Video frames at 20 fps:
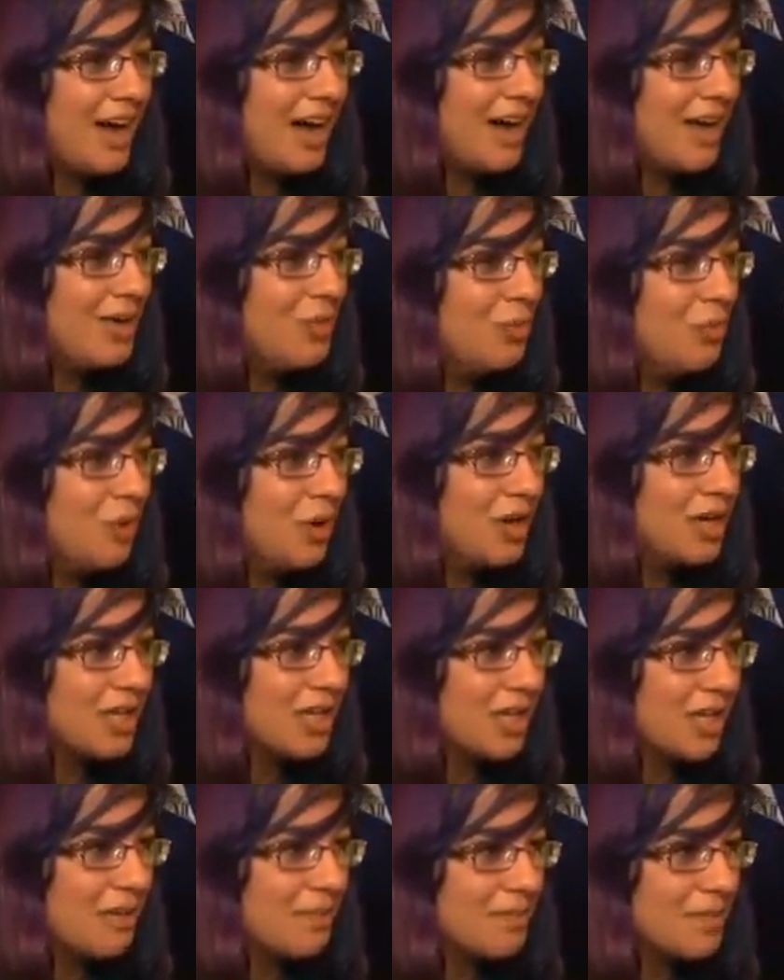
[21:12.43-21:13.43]
I want
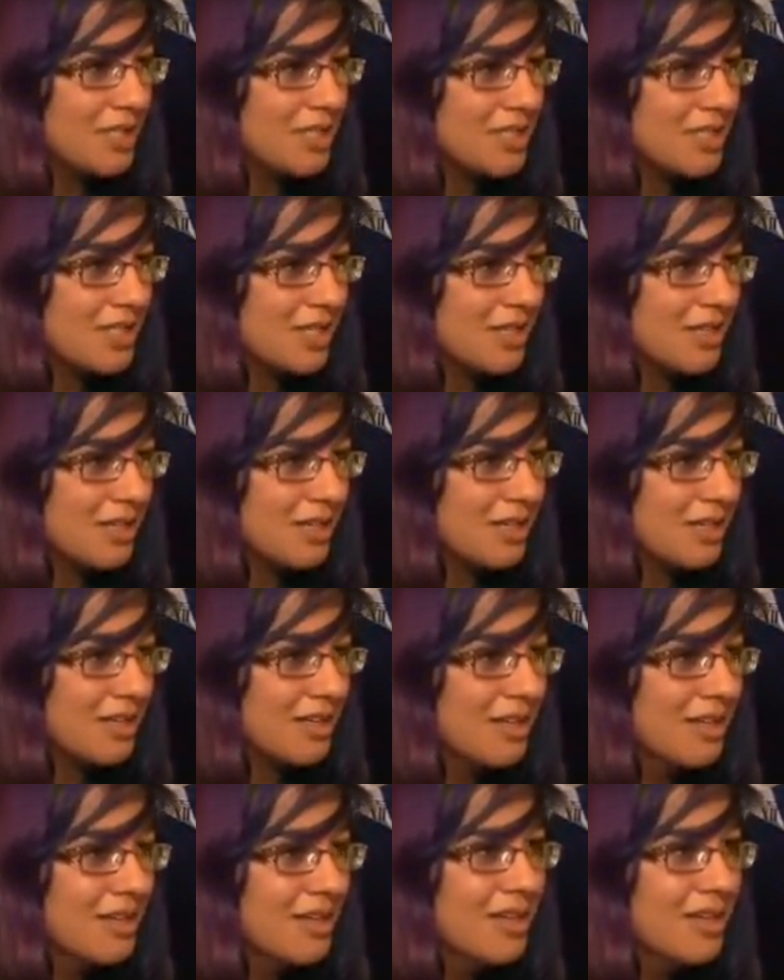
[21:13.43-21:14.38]
to keep my sanity.